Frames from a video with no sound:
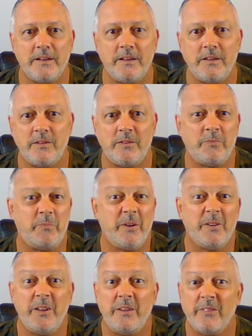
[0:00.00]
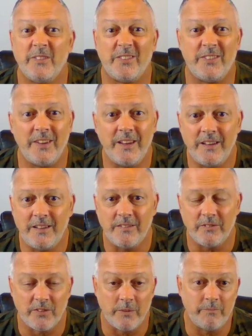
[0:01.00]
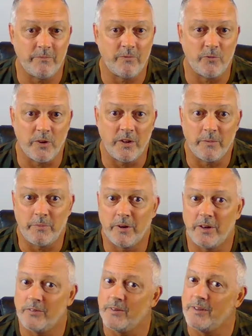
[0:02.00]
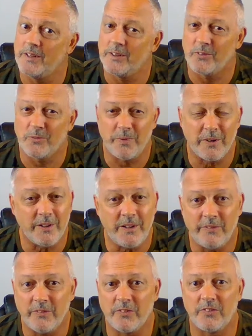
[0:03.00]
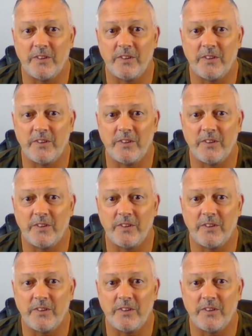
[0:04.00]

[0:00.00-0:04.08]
And they're barely even saying, one of the parties right now is barely even